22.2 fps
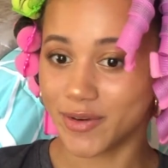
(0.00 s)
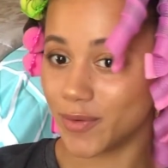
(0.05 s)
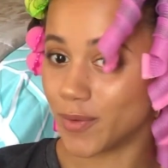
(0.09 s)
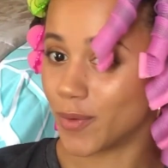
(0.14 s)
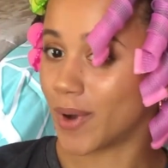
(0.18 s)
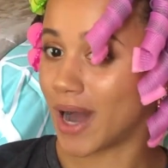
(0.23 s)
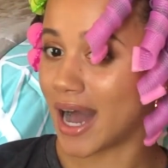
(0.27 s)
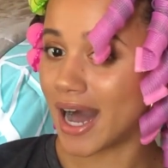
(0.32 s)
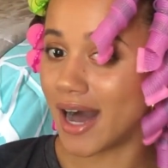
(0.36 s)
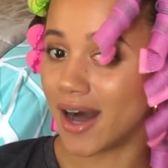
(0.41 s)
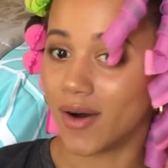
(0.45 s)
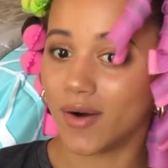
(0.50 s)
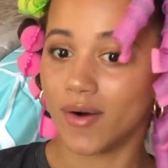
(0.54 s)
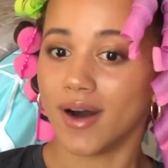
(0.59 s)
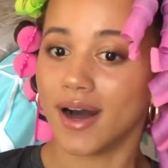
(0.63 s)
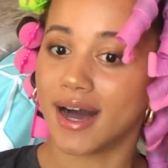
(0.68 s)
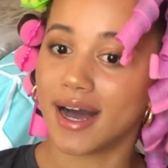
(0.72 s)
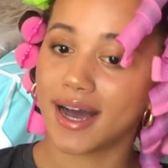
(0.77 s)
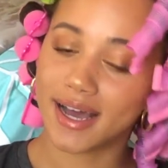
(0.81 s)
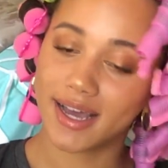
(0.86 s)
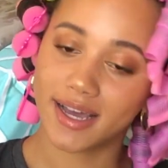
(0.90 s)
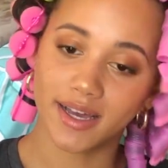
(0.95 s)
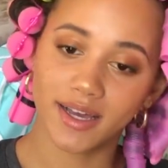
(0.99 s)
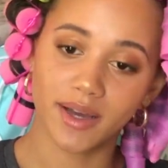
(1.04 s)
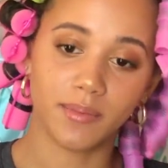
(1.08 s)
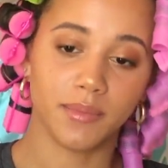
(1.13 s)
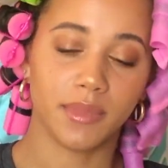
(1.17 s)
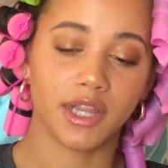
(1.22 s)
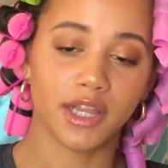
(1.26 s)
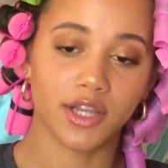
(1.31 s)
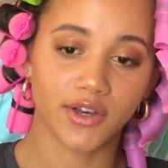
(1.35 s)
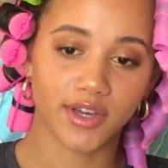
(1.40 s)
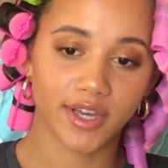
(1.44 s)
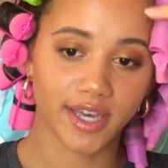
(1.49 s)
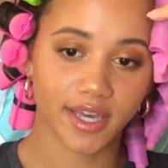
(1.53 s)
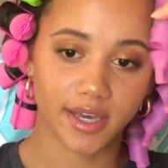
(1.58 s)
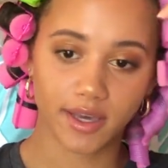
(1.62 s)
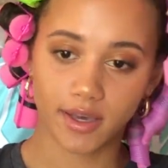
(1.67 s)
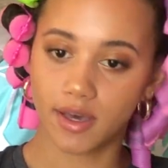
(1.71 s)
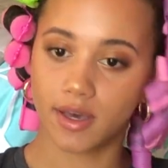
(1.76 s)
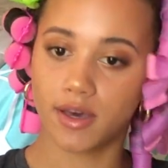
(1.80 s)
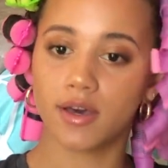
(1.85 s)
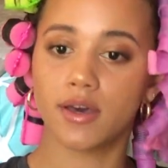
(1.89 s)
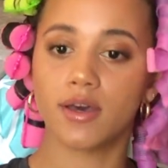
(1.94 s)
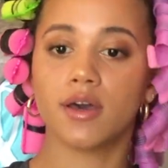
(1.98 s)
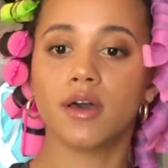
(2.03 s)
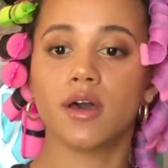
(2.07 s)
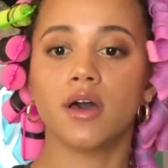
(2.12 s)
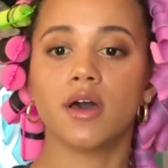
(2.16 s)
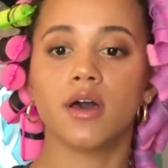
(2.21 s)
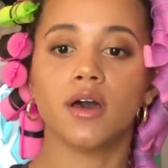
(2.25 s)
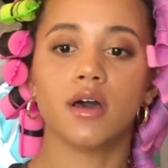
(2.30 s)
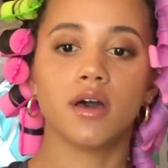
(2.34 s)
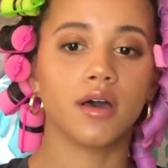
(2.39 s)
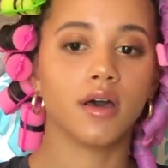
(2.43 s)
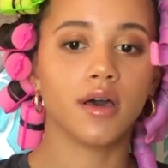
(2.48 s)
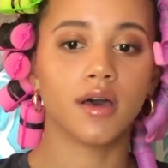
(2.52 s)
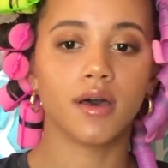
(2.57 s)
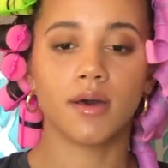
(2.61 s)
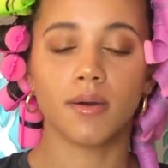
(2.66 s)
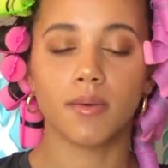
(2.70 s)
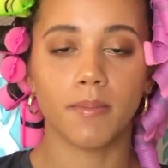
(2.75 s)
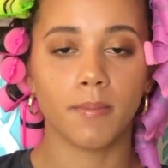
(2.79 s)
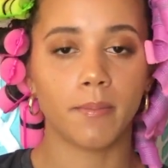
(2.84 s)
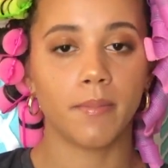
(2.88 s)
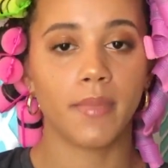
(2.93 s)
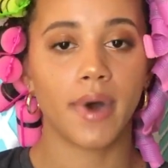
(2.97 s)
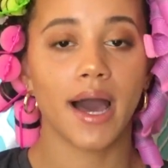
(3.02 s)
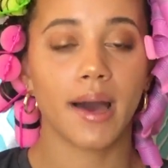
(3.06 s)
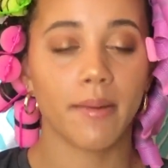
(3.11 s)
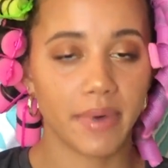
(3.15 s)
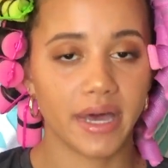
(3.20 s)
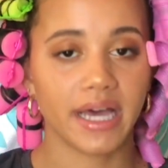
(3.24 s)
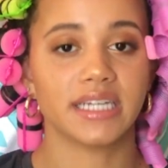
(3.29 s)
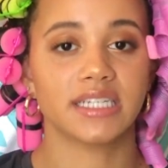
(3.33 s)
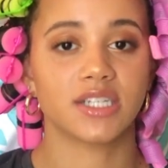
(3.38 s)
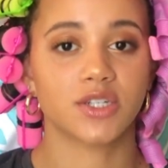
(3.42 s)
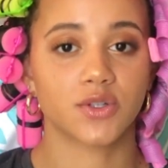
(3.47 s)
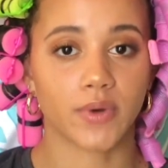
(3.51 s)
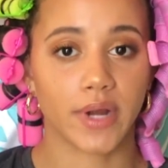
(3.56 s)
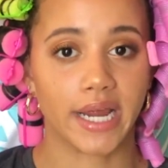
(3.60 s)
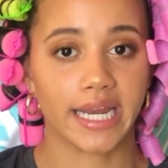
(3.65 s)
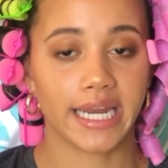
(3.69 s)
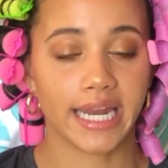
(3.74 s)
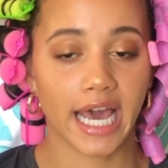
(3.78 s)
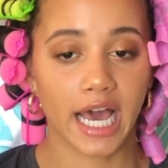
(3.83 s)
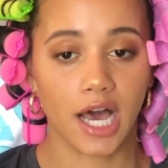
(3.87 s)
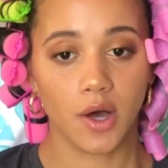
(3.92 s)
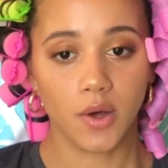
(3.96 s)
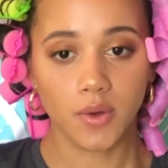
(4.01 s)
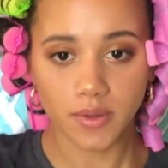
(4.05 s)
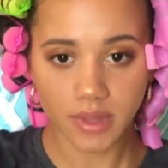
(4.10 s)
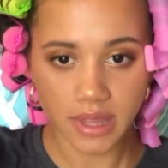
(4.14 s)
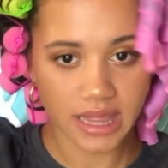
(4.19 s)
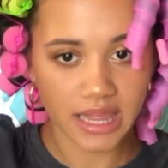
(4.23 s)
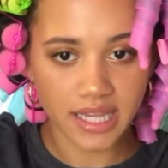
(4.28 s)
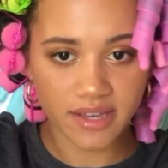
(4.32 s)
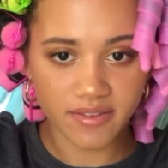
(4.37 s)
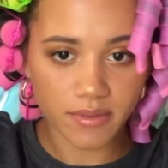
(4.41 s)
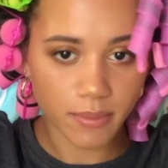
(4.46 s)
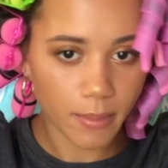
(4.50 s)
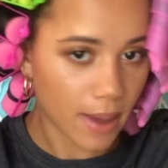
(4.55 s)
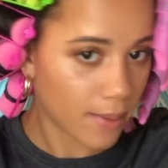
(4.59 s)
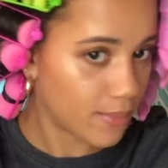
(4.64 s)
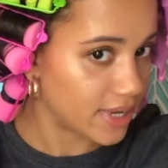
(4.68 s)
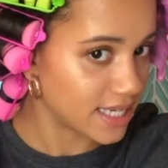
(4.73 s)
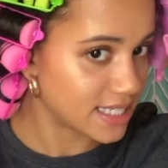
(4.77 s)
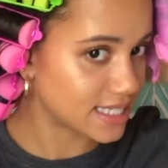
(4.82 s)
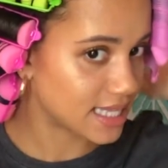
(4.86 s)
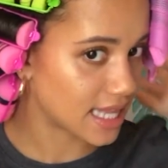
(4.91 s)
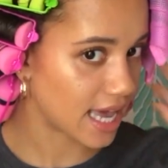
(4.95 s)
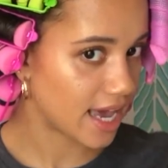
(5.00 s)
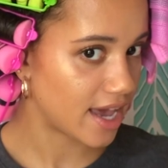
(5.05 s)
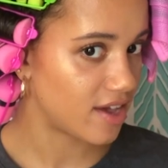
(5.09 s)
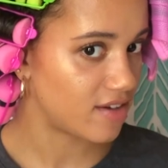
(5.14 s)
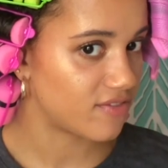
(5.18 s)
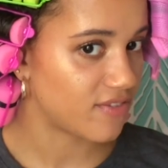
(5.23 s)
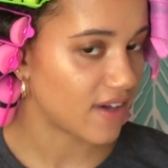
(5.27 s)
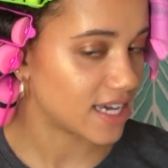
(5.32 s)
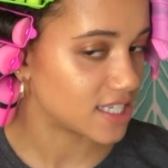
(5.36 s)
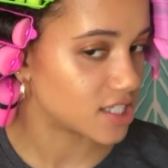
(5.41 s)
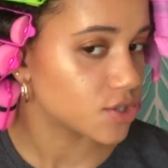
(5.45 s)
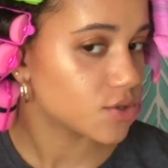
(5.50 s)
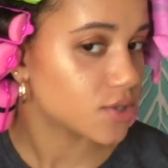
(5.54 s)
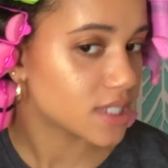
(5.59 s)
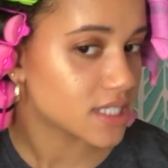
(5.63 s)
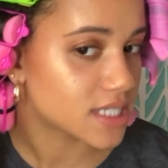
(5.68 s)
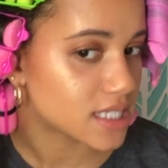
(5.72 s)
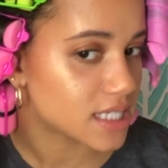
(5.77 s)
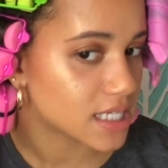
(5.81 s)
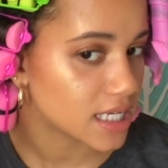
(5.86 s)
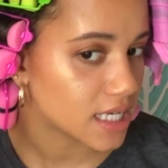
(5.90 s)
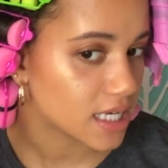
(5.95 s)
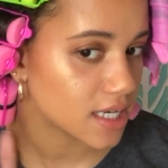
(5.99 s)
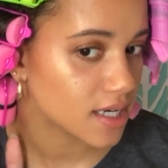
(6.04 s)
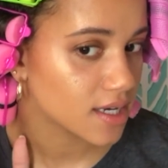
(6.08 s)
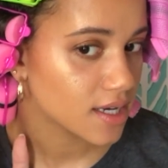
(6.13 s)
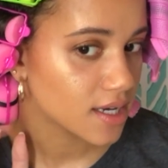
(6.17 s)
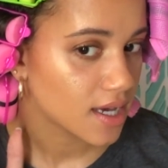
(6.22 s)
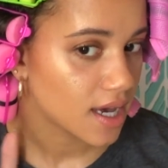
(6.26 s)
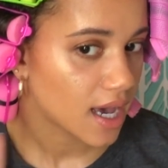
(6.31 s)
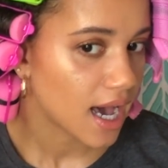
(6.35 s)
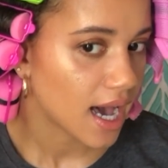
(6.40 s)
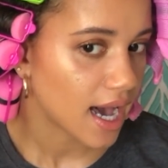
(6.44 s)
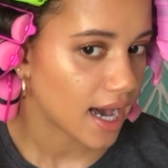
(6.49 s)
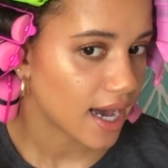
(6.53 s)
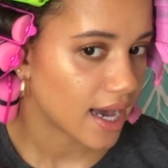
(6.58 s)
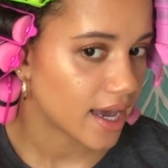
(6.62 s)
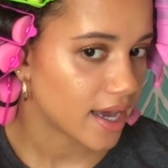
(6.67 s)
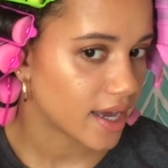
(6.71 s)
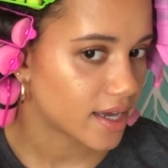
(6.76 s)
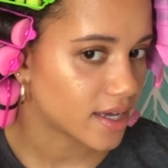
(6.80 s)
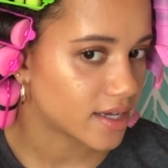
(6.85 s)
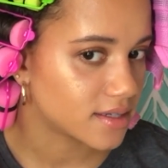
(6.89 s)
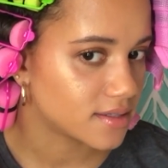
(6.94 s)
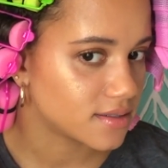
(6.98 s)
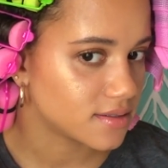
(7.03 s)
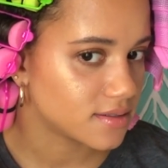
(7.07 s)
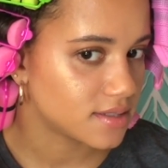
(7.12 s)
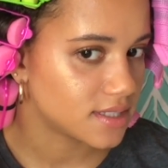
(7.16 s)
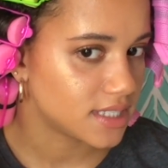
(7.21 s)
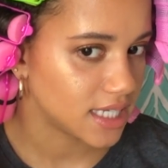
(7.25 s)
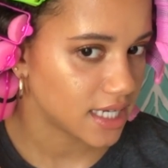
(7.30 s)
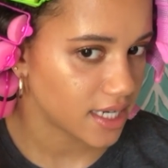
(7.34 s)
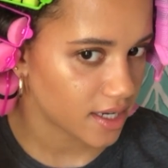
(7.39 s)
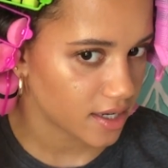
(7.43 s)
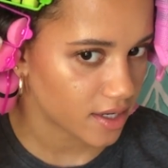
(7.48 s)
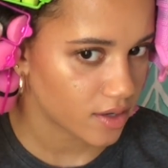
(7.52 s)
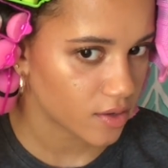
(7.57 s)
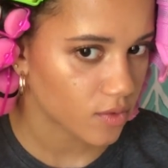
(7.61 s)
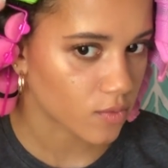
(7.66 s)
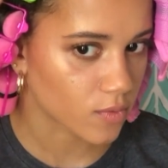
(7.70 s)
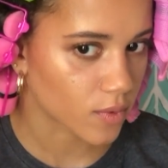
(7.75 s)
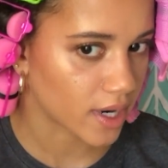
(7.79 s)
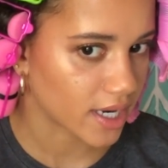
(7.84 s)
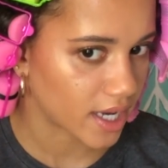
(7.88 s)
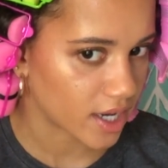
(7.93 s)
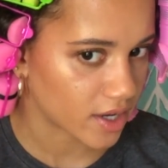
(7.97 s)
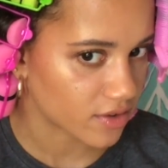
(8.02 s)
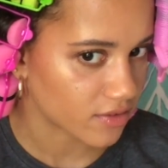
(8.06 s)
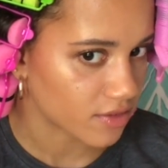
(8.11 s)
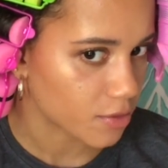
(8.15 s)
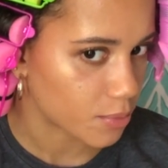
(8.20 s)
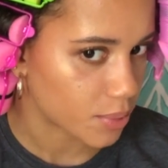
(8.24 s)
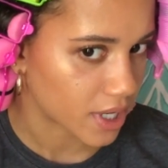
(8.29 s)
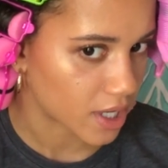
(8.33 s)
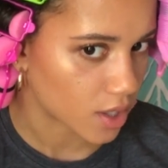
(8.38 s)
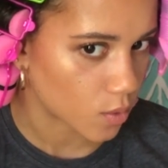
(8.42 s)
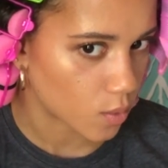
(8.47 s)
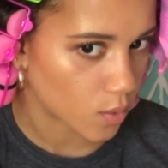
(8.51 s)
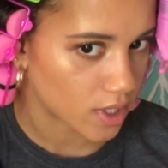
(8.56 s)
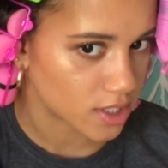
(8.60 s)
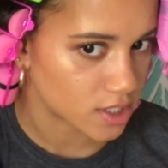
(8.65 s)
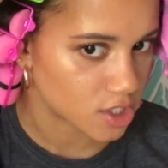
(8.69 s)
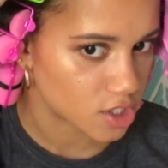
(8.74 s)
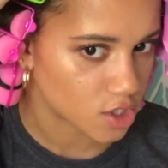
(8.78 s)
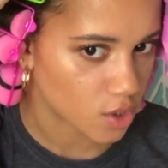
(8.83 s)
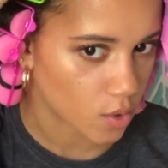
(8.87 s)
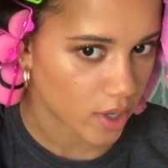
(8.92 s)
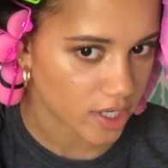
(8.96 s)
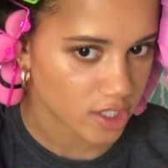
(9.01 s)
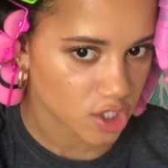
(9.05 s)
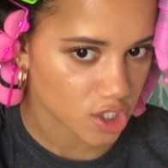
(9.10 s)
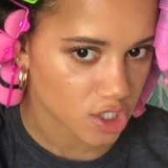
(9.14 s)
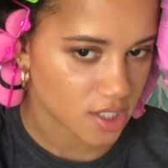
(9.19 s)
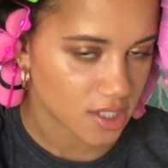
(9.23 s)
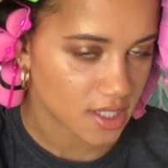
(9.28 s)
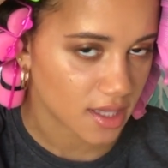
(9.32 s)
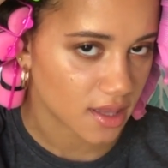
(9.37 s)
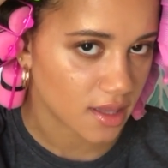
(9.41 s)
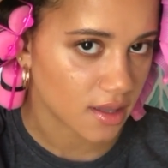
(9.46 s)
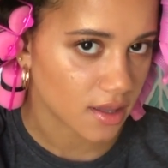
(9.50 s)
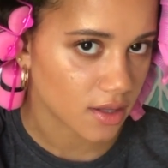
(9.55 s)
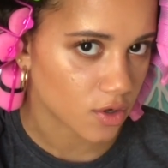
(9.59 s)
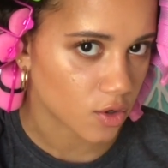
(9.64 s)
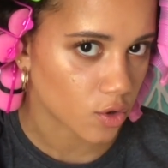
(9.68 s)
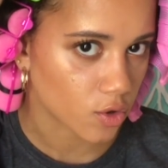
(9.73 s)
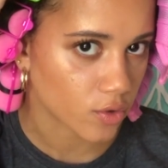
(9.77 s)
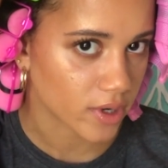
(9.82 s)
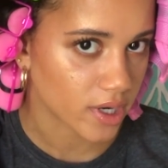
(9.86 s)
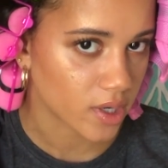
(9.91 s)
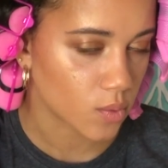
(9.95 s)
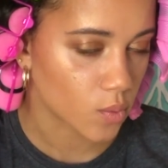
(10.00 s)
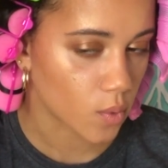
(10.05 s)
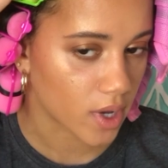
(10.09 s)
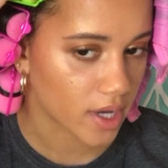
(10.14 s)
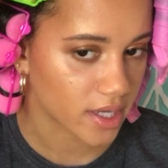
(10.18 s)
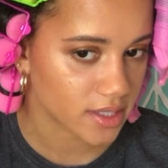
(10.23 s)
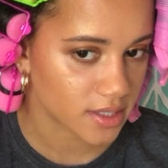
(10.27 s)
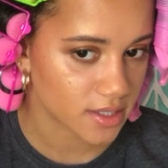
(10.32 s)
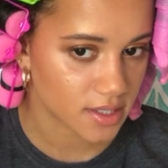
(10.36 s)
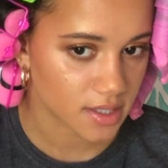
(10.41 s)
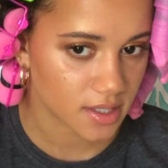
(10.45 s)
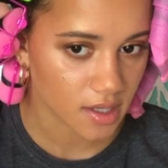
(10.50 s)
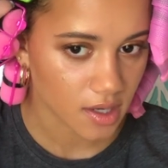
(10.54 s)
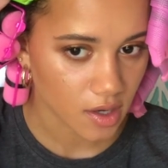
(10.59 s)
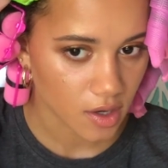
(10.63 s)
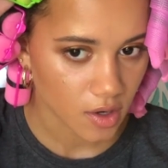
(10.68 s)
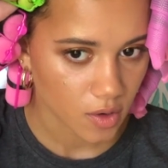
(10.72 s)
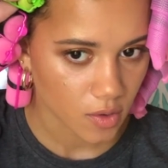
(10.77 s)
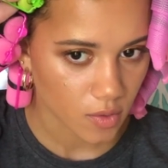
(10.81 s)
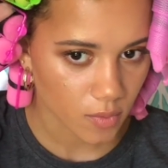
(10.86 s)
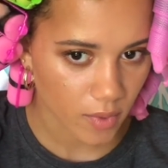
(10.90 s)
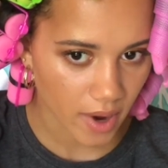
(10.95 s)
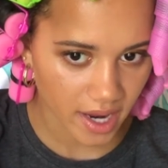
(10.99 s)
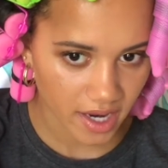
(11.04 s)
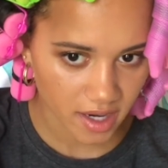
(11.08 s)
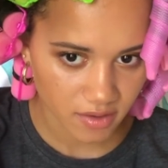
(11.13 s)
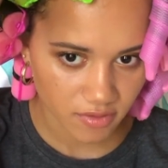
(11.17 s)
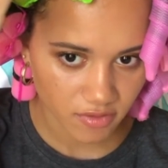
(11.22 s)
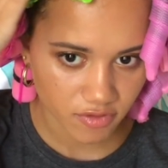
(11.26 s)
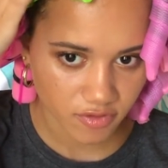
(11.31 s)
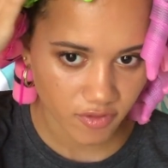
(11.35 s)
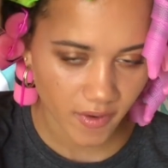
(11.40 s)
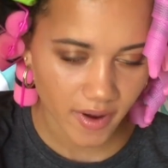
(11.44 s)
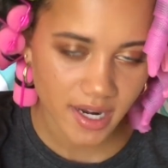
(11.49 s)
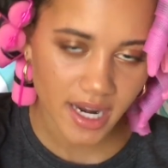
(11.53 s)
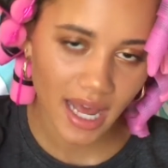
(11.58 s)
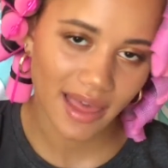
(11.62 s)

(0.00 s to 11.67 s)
Wow, I am looking my best right now, living my best life. As you can see, I did run out of the pink ones, so I just did the little green ones right in front.